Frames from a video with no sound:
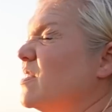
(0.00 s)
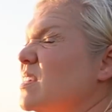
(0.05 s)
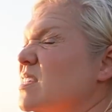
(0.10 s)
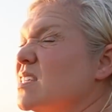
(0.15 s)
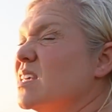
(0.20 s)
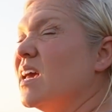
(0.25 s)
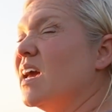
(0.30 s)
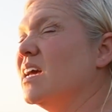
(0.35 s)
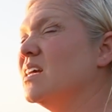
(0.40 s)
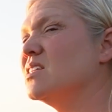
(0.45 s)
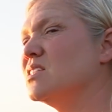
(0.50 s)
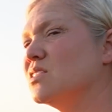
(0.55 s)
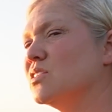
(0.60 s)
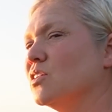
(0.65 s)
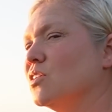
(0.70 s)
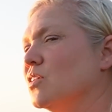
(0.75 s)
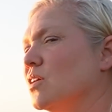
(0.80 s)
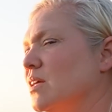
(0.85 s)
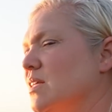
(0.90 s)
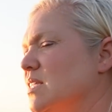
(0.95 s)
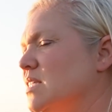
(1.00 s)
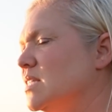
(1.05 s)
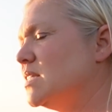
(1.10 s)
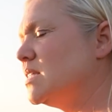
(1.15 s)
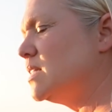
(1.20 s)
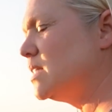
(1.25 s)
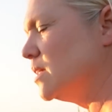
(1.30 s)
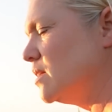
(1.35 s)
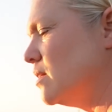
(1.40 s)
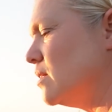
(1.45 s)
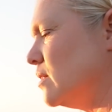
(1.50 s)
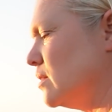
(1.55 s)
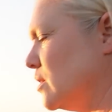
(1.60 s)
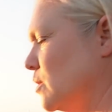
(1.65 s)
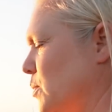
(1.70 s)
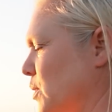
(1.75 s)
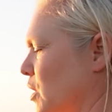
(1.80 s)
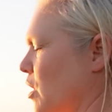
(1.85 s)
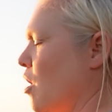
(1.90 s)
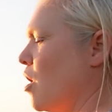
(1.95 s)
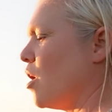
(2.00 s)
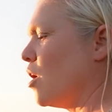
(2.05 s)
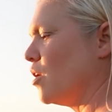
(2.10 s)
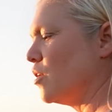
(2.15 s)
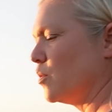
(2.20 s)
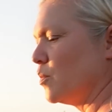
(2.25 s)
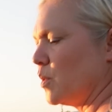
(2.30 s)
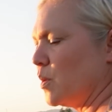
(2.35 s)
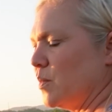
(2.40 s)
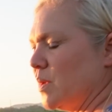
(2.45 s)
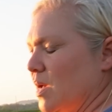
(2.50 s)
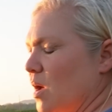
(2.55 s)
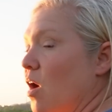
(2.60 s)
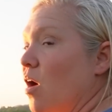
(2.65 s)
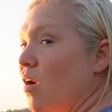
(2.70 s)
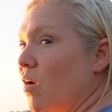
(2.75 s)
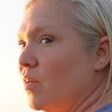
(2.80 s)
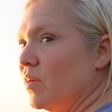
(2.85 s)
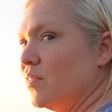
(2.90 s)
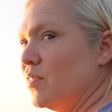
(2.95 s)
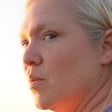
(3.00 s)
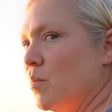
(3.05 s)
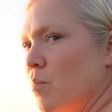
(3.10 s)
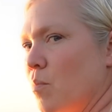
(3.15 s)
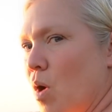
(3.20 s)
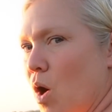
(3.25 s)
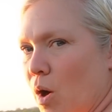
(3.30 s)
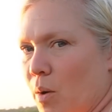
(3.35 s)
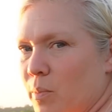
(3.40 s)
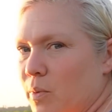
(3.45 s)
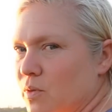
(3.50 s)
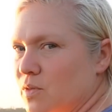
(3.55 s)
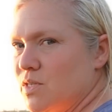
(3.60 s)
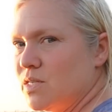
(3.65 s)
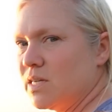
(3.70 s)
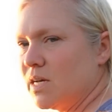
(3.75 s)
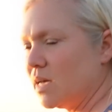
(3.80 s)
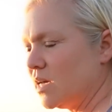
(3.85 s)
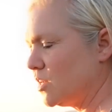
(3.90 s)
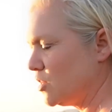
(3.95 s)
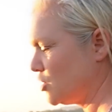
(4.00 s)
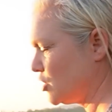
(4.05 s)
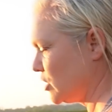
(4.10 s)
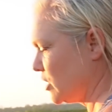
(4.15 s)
this case they're still a little bit hard, or what we call in the marble stage.